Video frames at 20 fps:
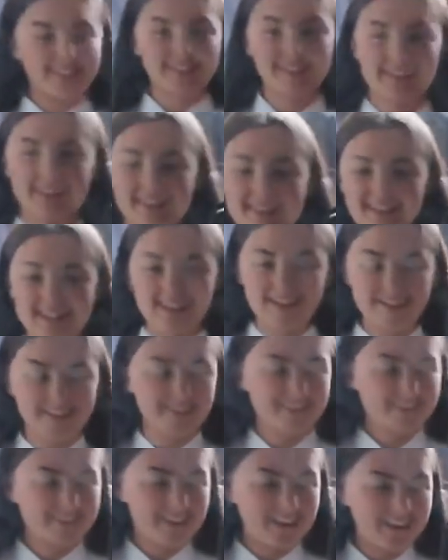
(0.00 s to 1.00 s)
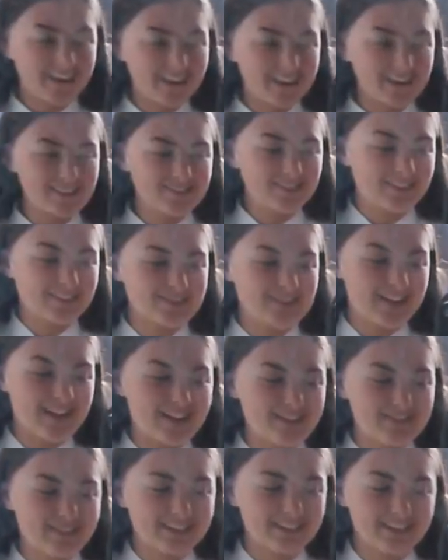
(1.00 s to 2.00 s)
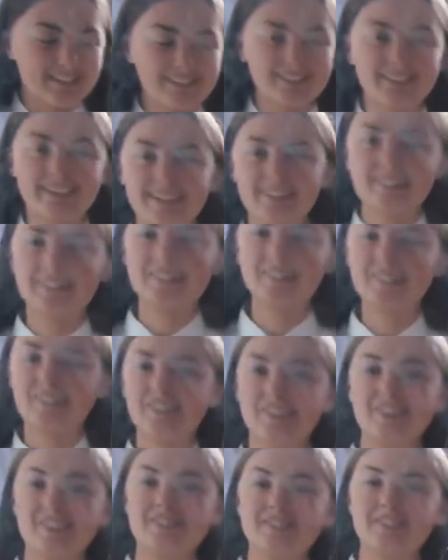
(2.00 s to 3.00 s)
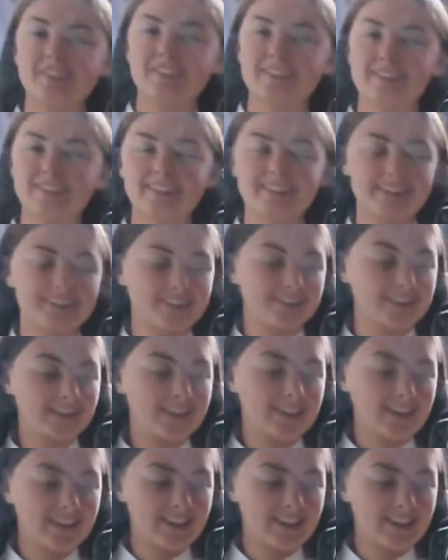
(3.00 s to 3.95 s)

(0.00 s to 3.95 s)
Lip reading: the last time I'm ever going to wear uniform. This is